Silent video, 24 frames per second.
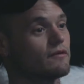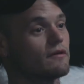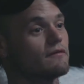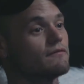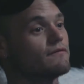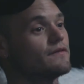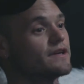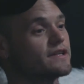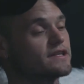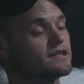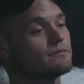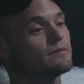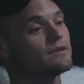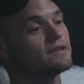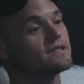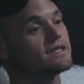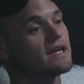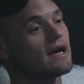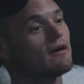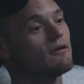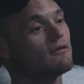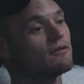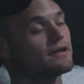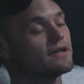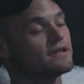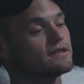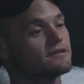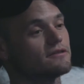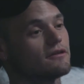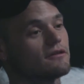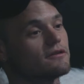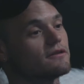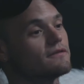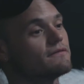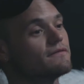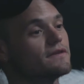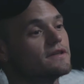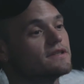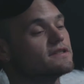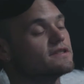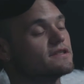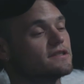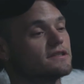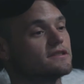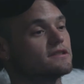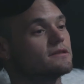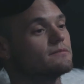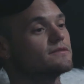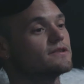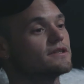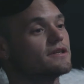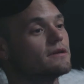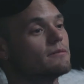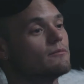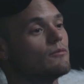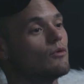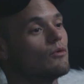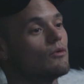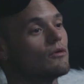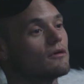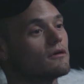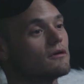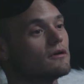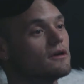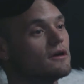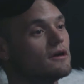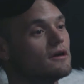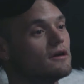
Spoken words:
of our victim mentalities and our defense systems anymore.